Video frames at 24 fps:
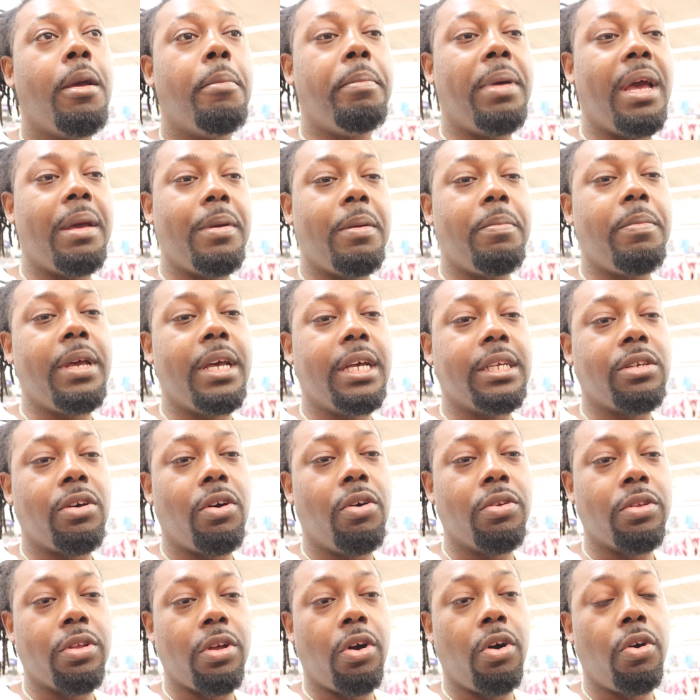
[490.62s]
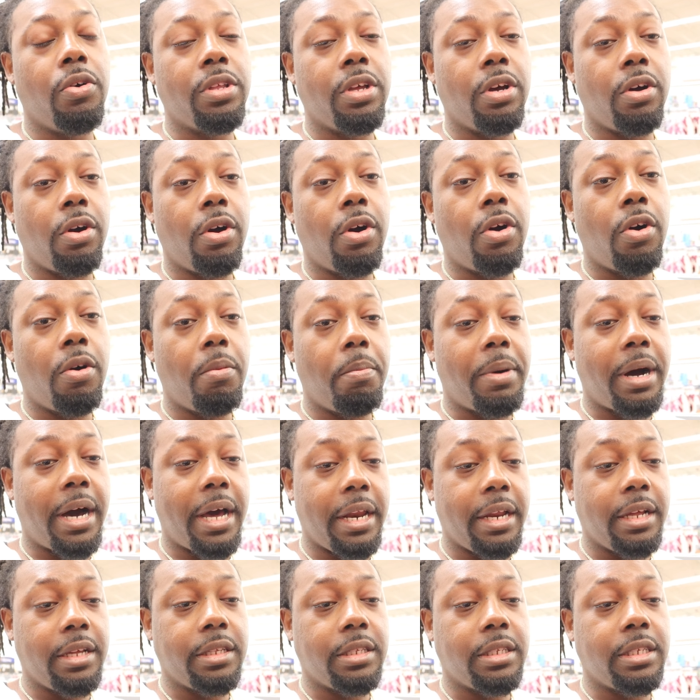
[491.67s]
baby B is holding her own
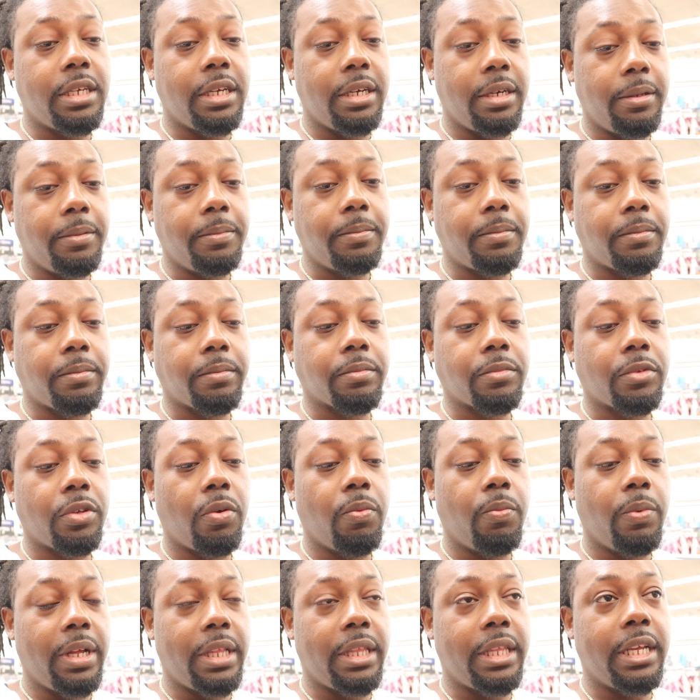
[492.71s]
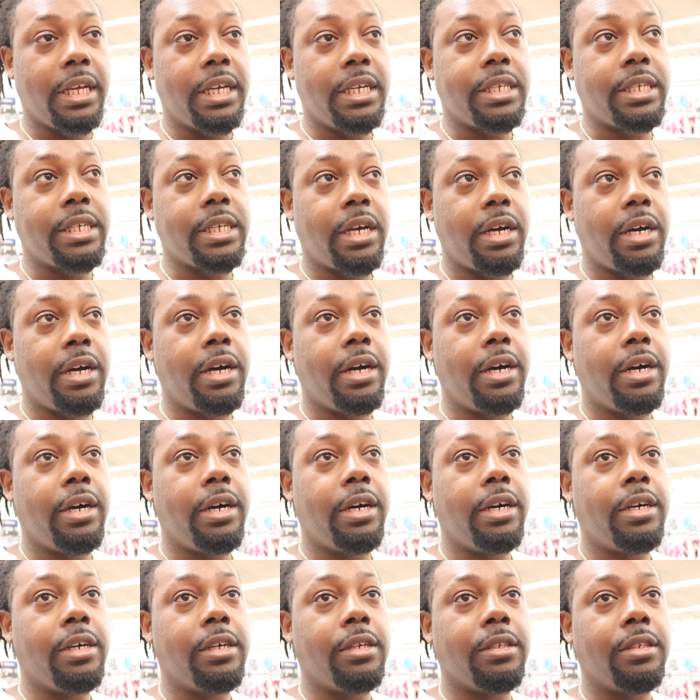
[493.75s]
body temp with this
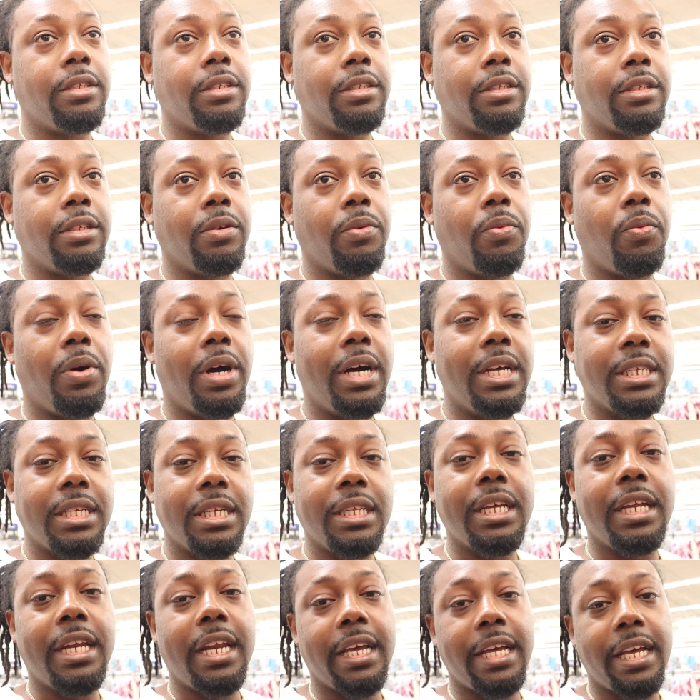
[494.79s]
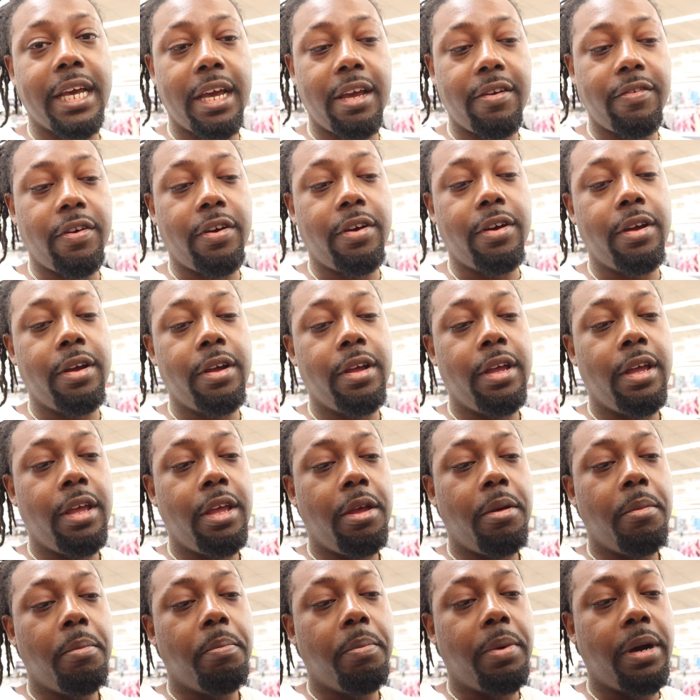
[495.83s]
onesie that they gave her.
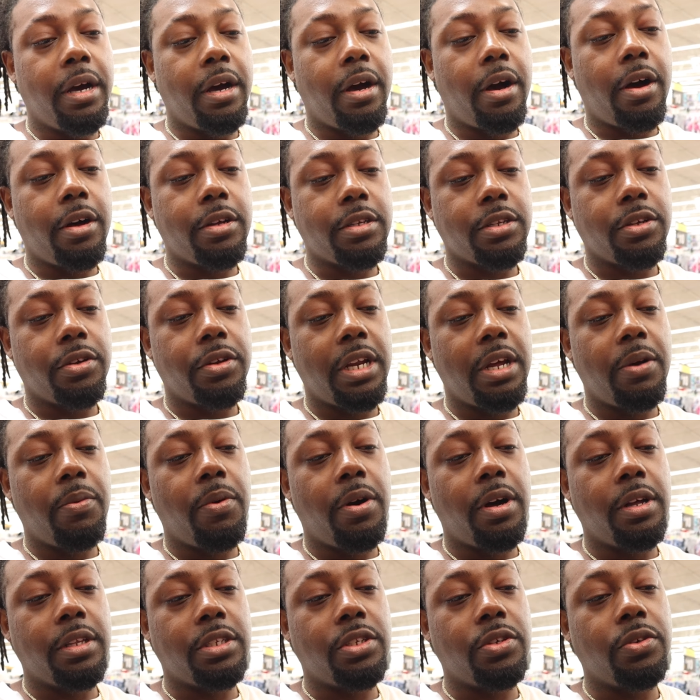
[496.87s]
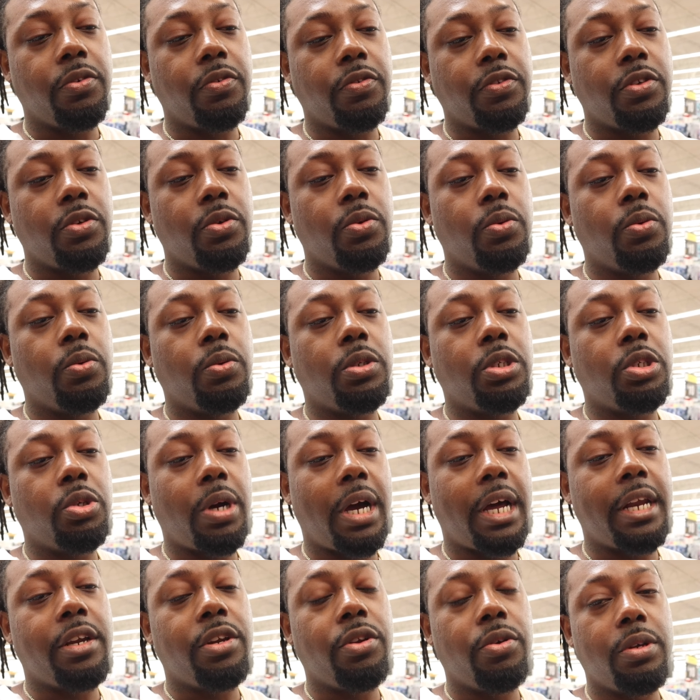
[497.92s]
But also they want to
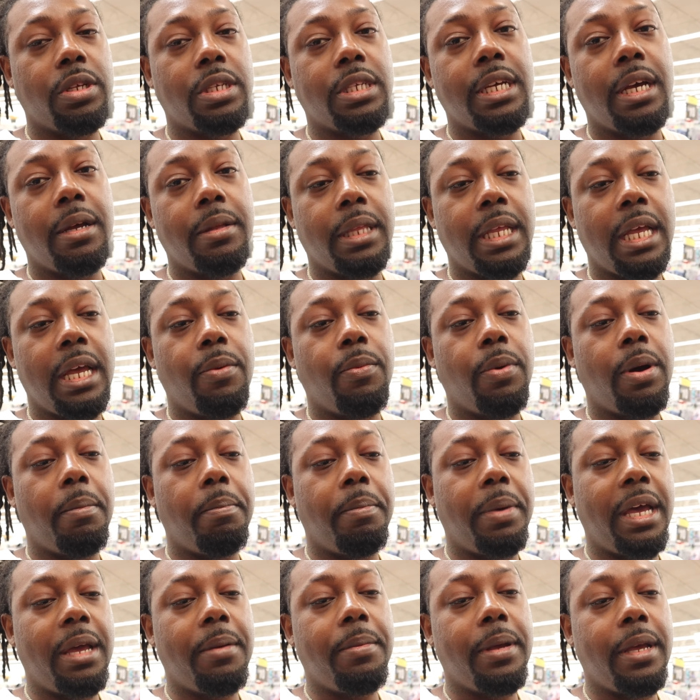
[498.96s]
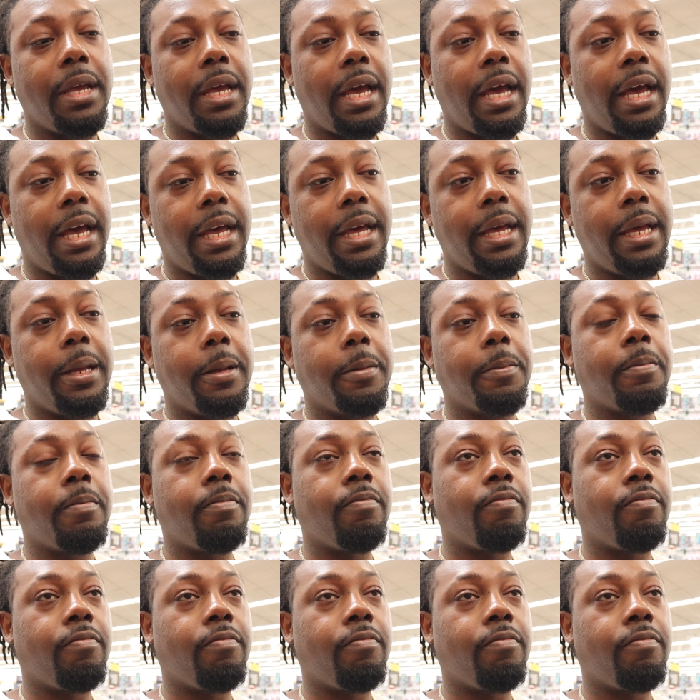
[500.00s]
try to do the same thing with baby A.